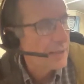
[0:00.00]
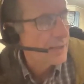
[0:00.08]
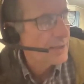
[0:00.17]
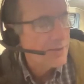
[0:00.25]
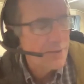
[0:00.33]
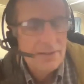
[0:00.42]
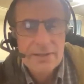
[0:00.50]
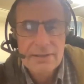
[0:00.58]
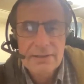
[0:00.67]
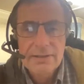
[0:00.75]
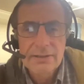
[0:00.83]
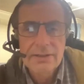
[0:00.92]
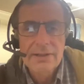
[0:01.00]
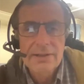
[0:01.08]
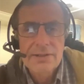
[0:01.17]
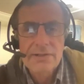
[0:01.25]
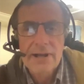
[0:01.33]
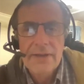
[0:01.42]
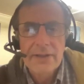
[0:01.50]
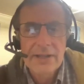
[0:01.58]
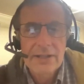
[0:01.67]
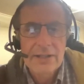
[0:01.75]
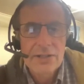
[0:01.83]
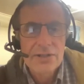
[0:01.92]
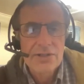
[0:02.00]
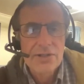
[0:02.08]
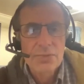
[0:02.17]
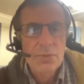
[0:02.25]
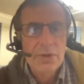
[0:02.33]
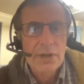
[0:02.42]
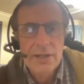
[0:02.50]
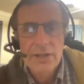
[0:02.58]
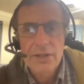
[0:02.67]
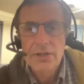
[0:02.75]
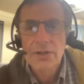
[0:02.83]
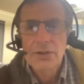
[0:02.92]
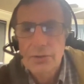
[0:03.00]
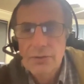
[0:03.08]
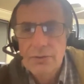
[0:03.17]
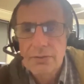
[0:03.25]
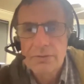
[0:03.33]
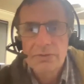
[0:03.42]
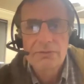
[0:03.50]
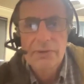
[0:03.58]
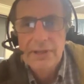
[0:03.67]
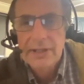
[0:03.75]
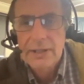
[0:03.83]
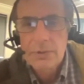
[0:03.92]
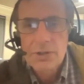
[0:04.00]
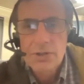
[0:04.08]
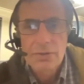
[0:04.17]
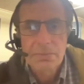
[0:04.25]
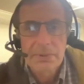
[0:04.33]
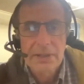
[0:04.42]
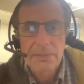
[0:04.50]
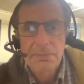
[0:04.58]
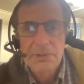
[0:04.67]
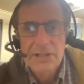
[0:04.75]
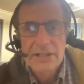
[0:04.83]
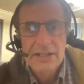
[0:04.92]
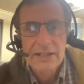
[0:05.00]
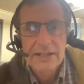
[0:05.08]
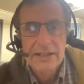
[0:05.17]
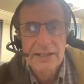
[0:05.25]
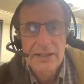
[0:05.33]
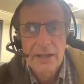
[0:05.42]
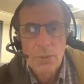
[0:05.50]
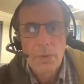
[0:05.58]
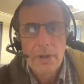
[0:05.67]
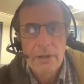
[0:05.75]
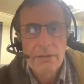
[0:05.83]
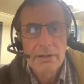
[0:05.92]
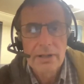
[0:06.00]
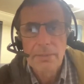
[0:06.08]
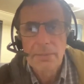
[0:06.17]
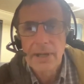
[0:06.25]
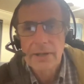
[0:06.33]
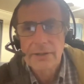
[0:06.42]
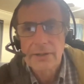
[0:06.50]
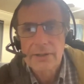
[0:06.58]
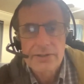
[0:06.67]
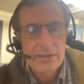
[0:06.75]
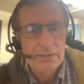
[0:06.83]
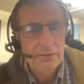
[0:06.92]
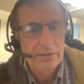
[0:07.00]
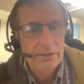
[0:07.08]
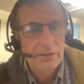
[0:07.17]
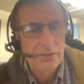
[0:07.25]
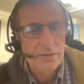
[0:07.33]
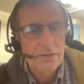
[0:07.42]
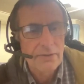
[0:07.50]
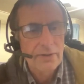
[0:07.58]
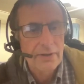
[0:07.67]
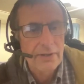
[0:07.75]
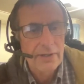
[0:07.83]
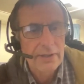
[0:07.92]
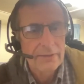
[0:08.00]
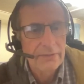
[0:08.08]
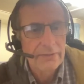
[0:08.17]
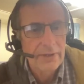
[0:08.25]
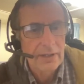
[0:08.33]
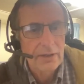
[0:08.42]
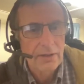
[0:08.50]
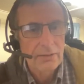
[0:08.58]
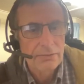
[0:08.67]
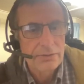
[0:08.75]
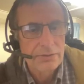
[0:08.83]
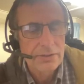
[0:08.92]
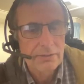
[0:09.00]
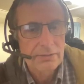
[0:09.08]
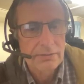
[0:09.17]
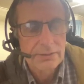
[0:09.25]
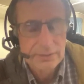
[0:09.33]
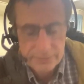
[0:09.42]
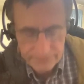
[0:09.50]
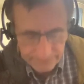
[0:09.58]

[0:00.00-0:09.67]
is there other conditions where you think that we should be particularly wary about considering the use of oral steroids?